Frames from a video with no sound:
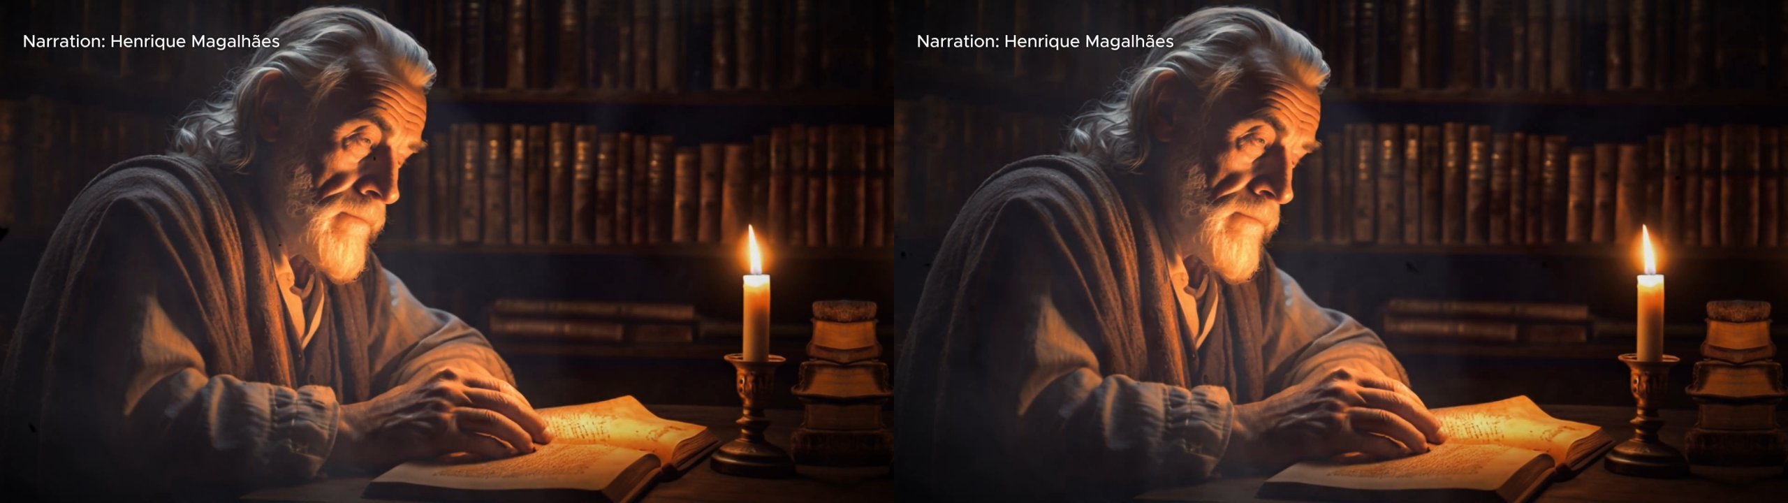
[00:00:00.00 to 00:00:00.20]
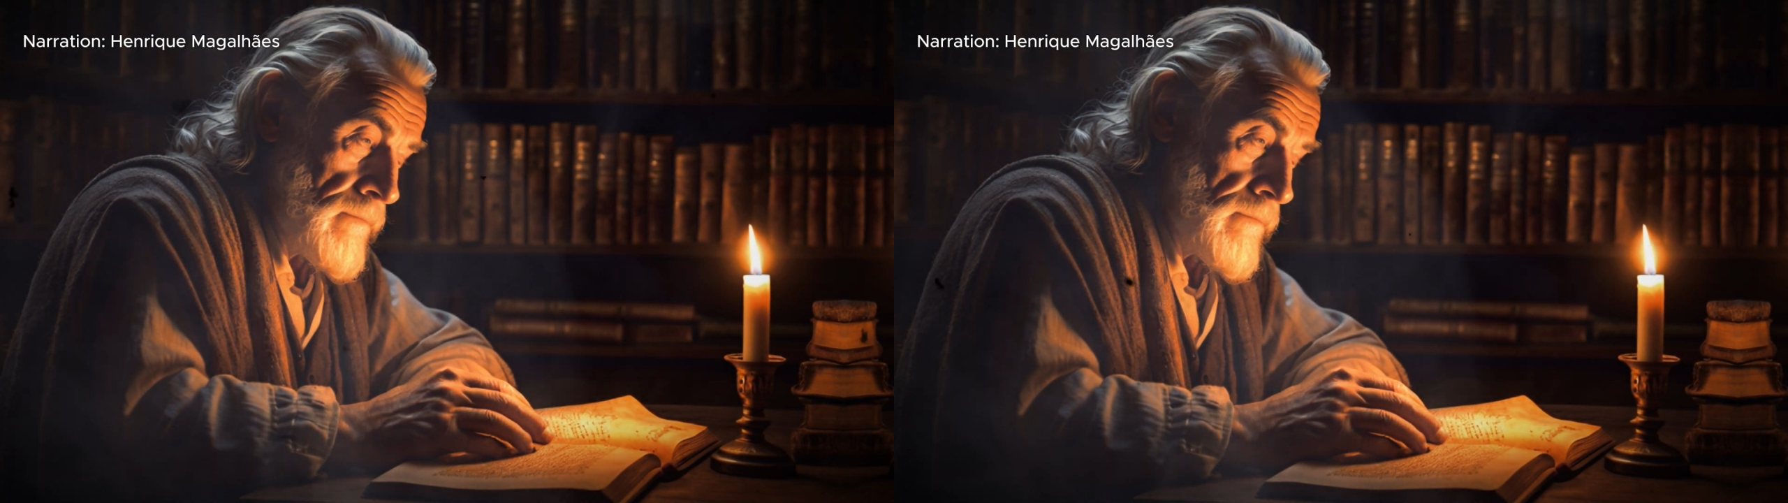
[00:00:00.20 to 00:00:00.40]

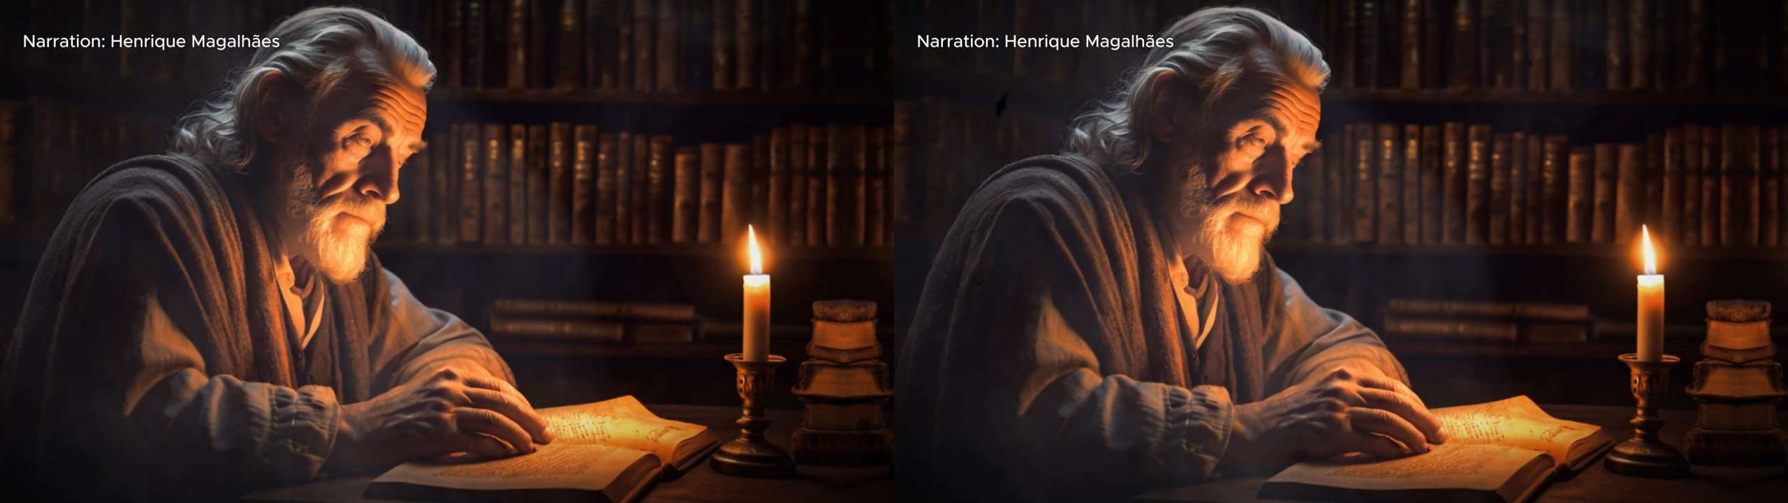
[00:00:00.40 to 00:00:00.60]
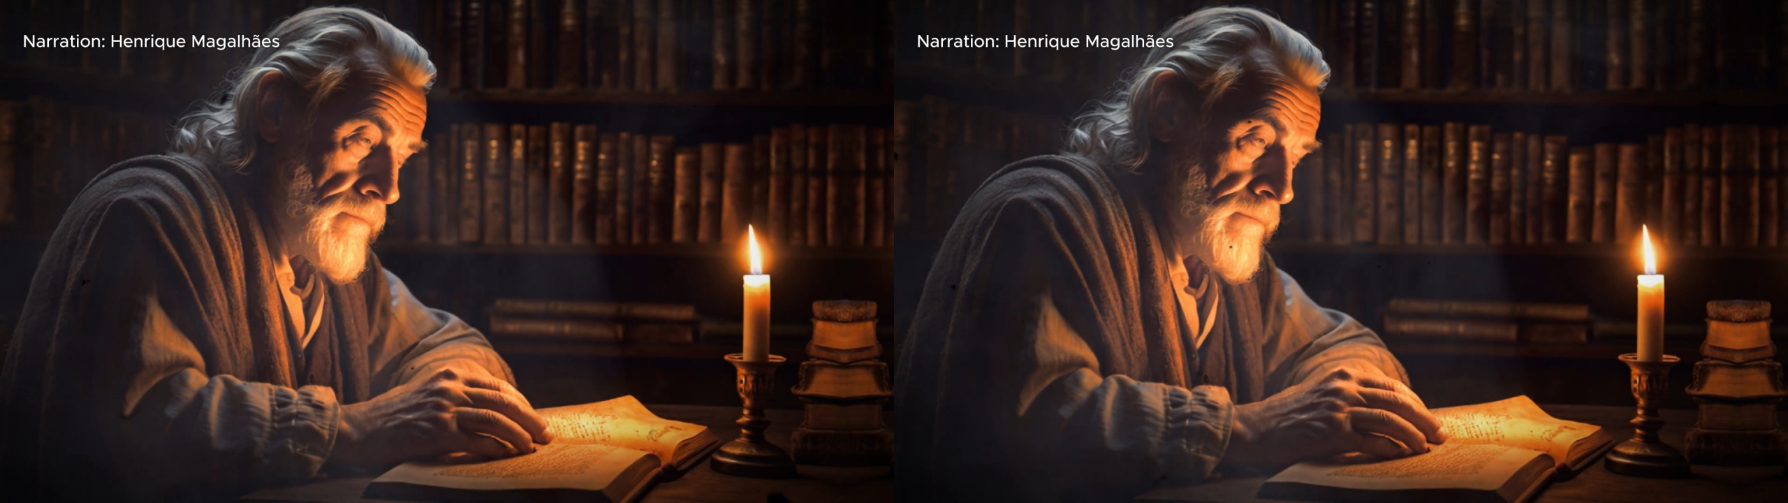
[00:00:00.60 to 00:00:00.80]
that we
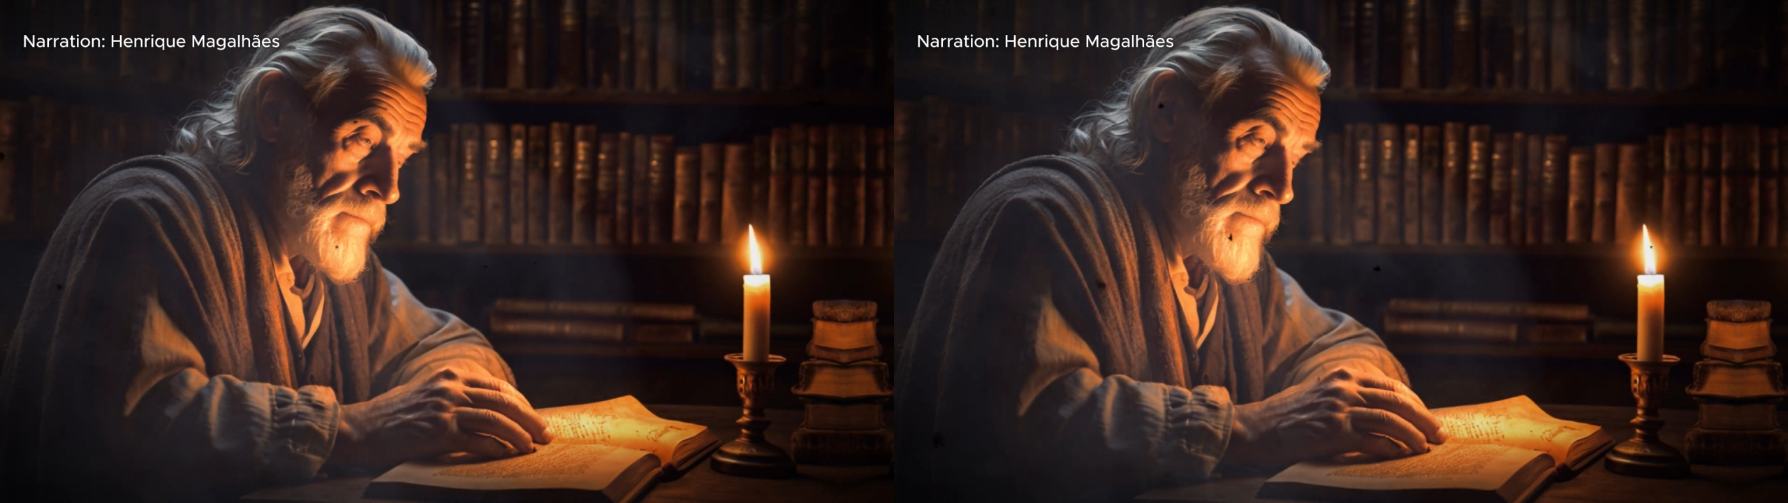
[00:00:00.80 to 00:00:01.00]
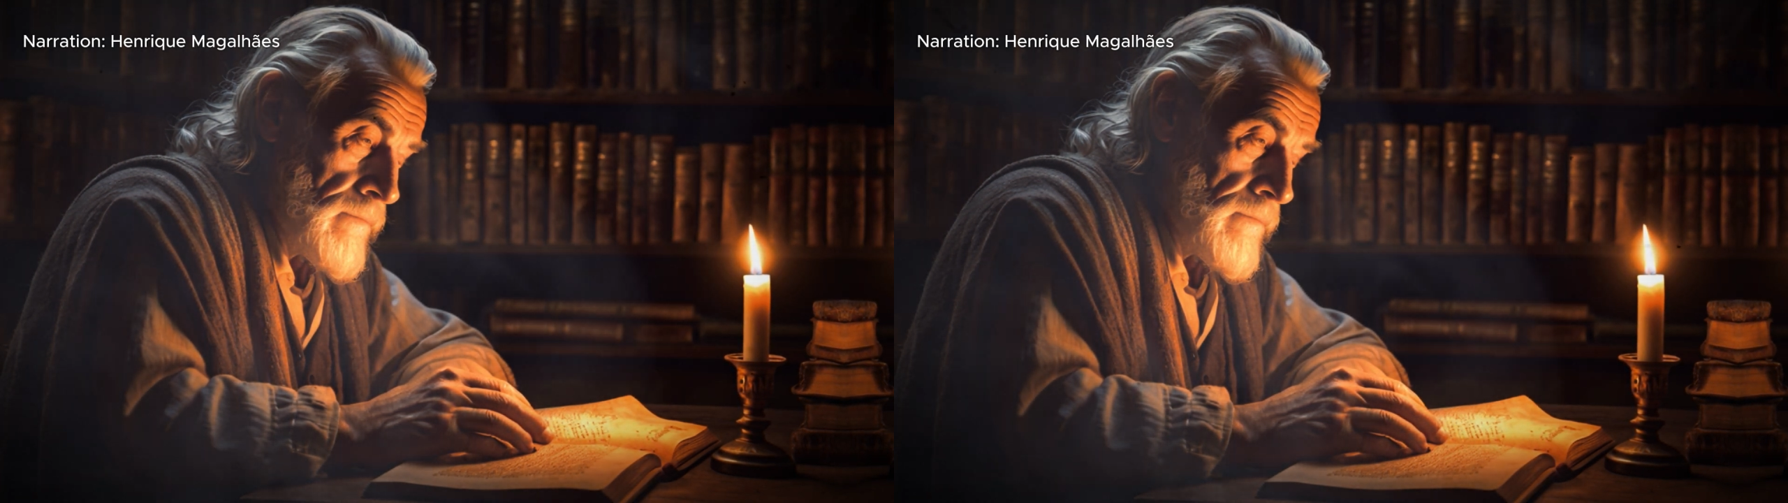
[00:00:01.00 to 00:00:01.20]
must
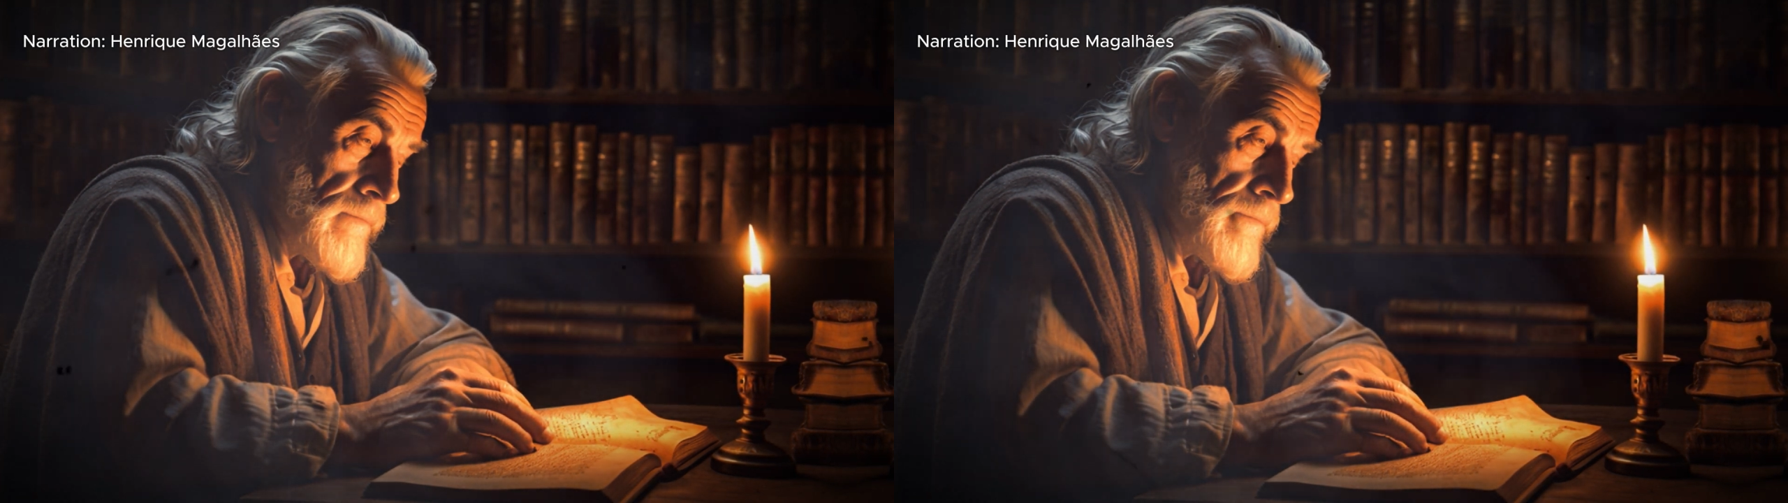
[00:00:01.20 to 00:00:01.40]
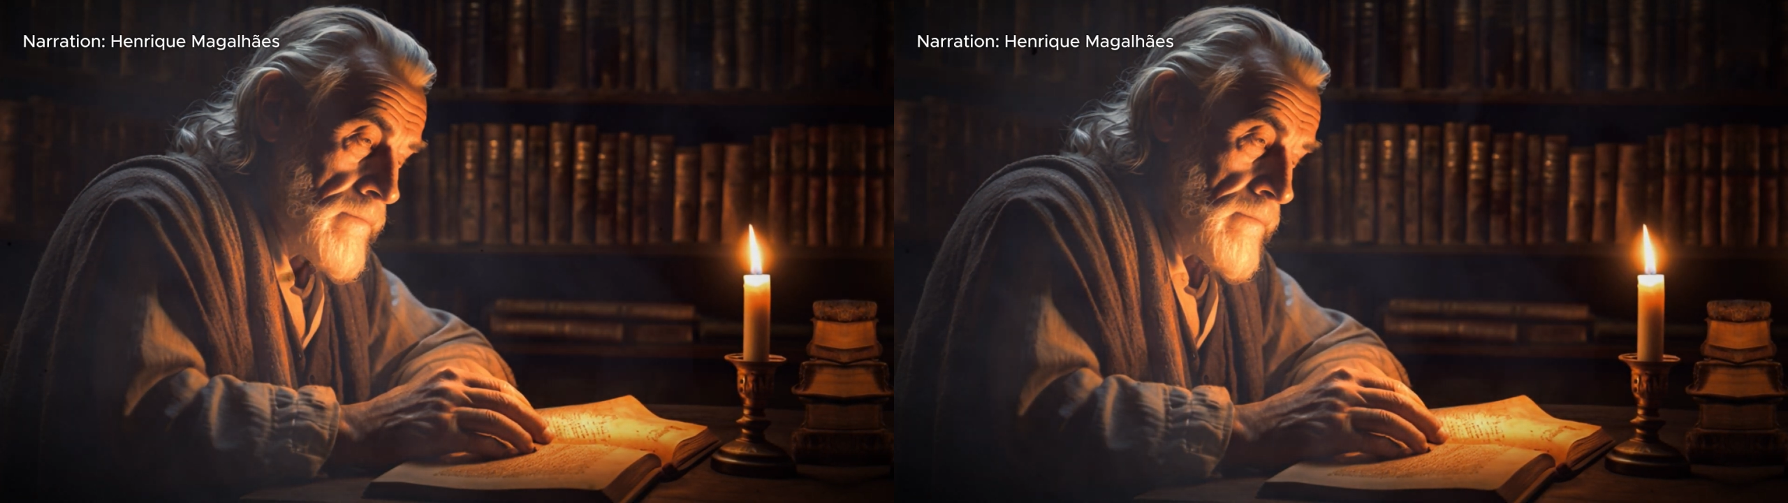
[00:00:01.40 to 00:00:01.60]
chase
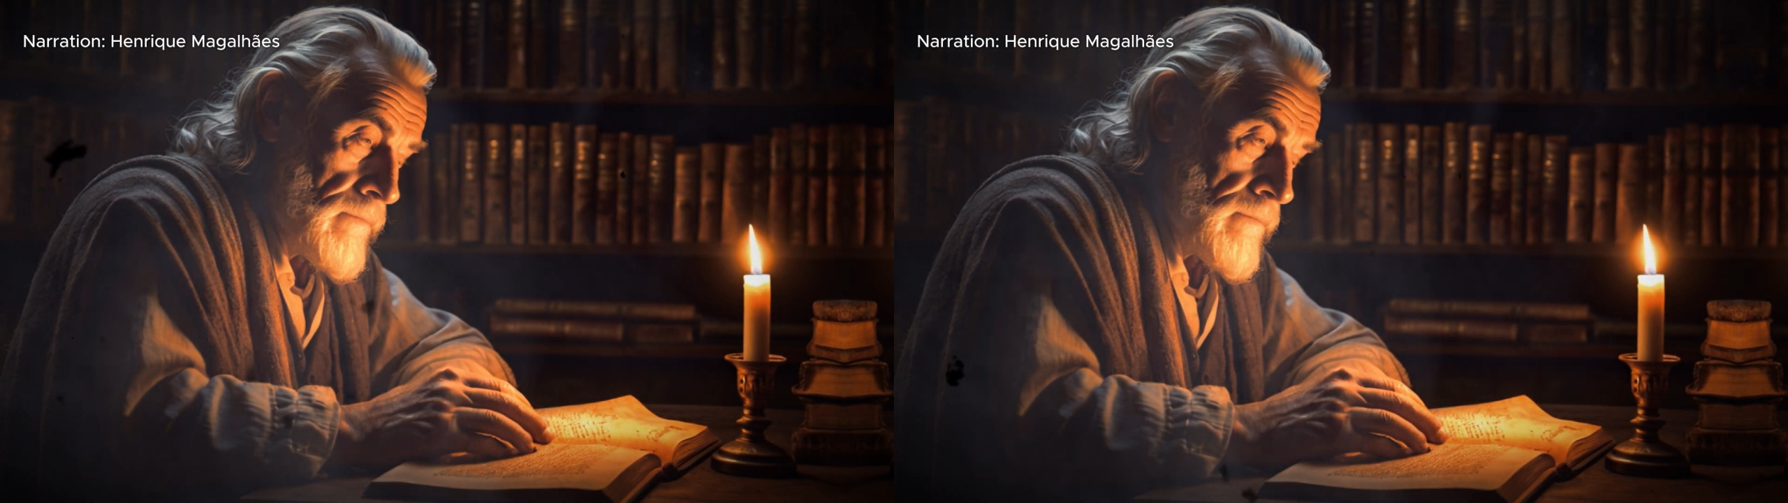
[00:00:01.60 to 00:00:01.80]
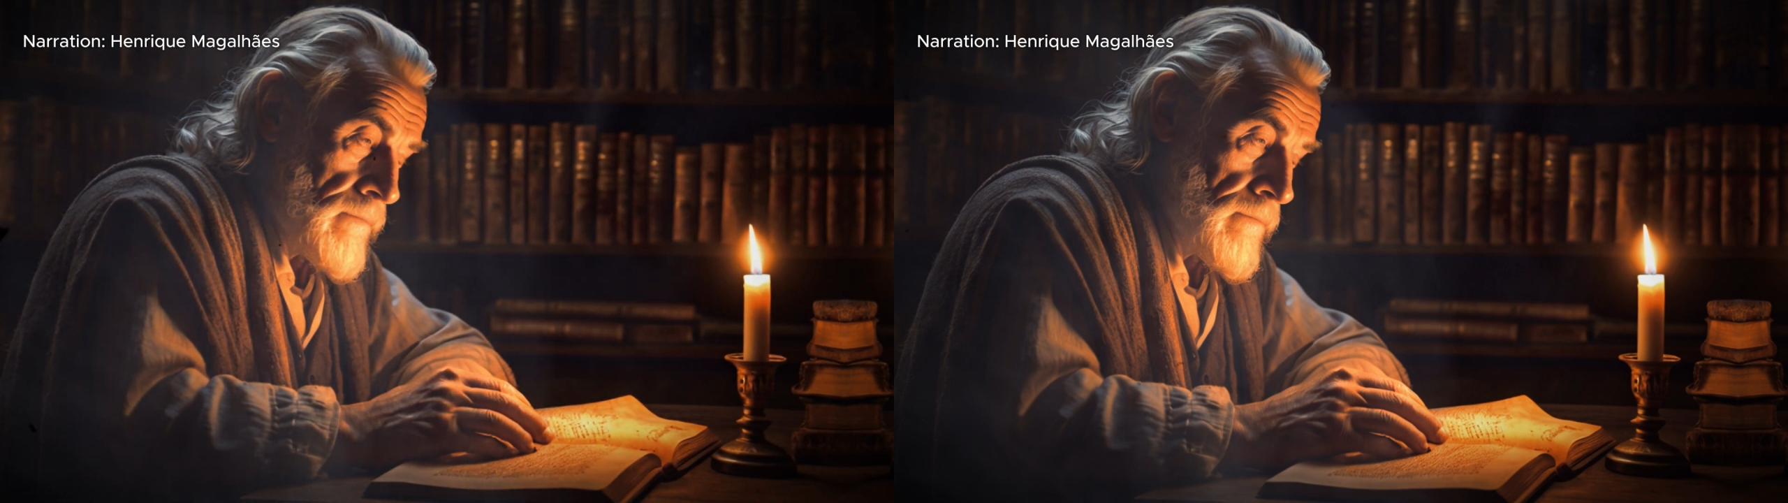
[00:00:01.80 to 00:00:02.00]
our
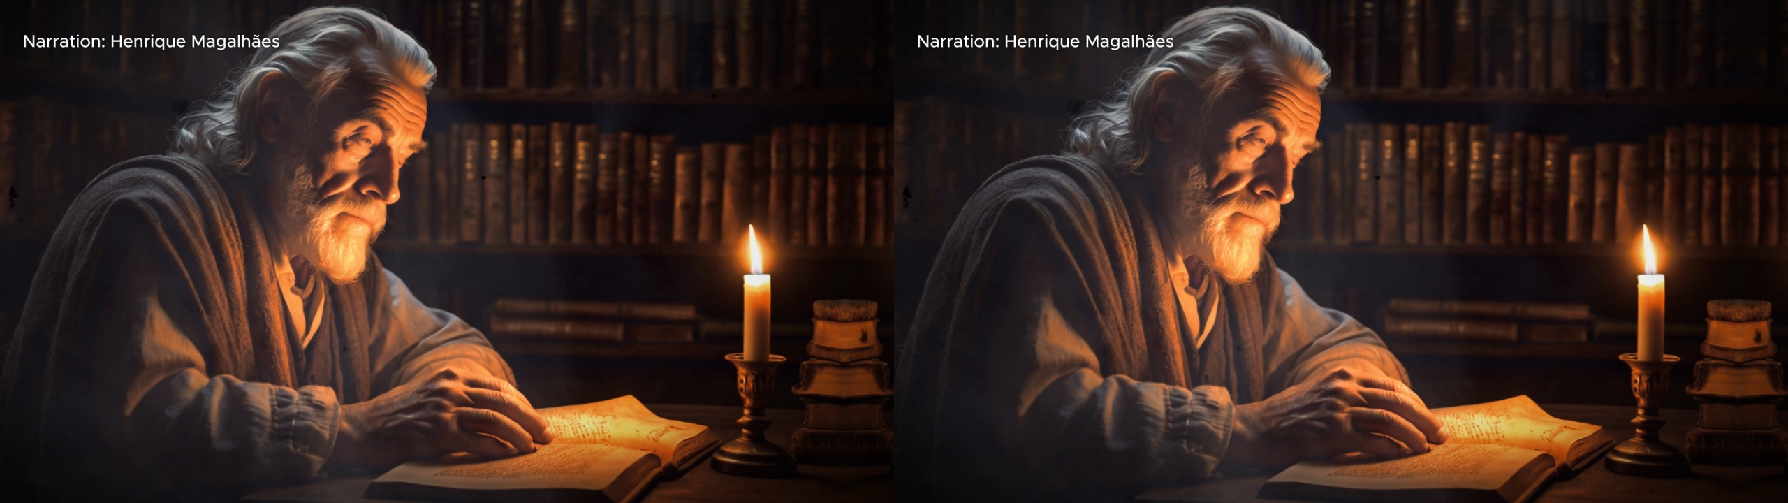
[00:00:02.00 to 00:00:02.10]
dreams,